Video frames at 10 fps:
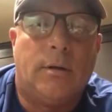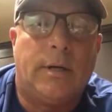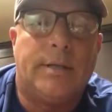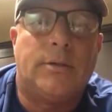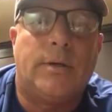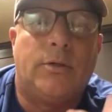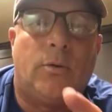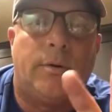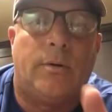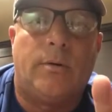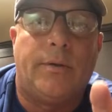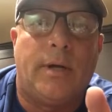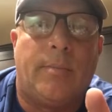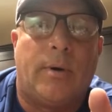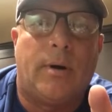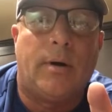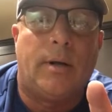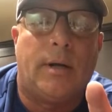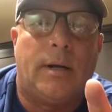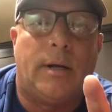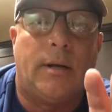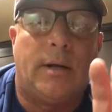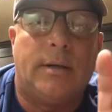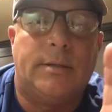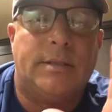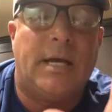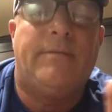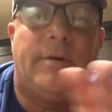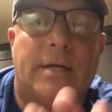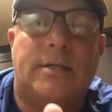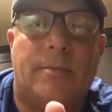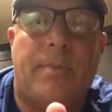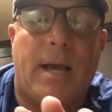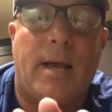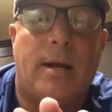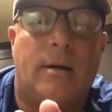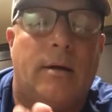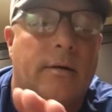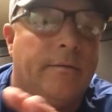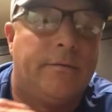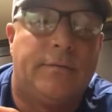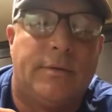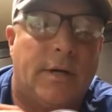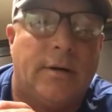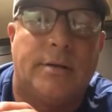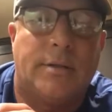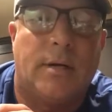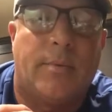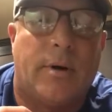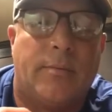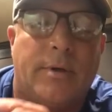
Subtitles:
Okay, so I tore the whole thing apart, and I saved you guys of the pain of tearing the thing apart.